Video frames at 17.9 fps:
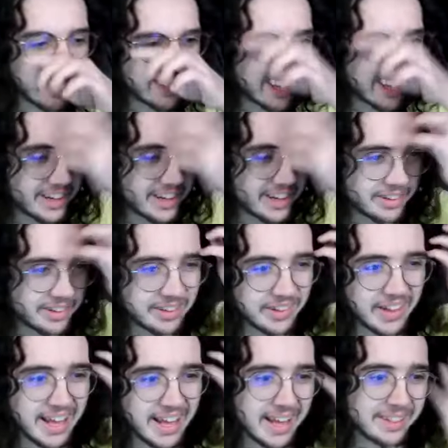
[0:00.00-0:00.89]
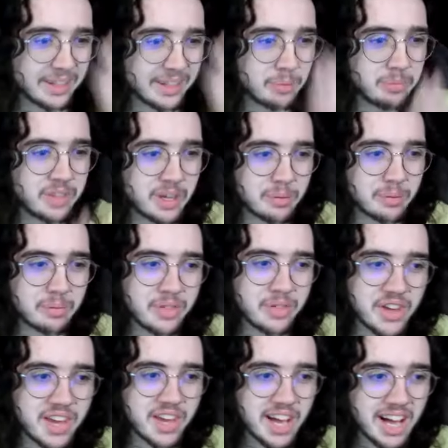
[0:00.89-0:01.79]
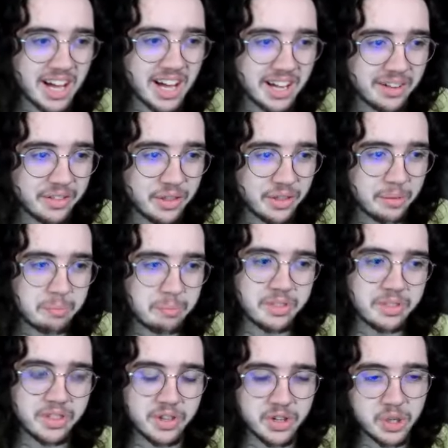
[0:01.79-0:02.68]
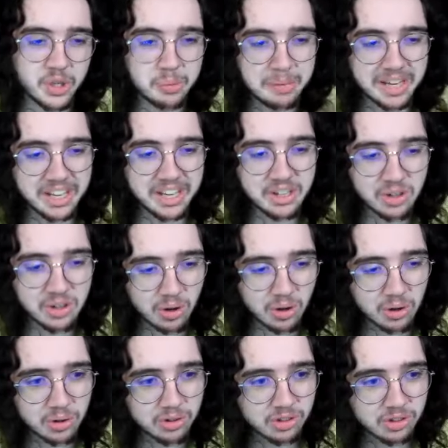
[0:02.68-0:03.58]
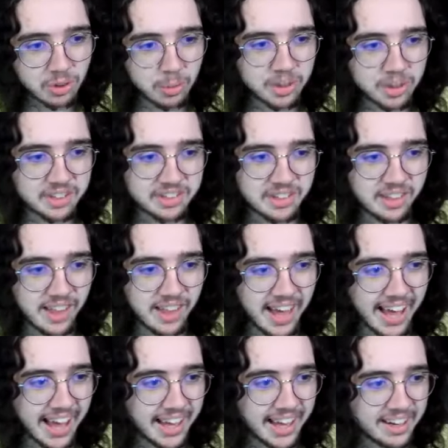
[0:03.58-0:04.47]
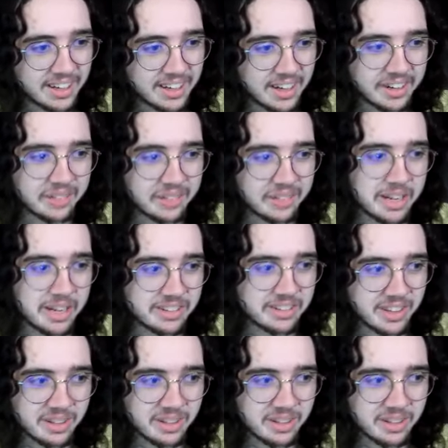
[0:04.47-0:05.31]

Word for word: excited to see that. The the the uh the the new Mean Girls. I want to see that. I heard mixed. Oh, I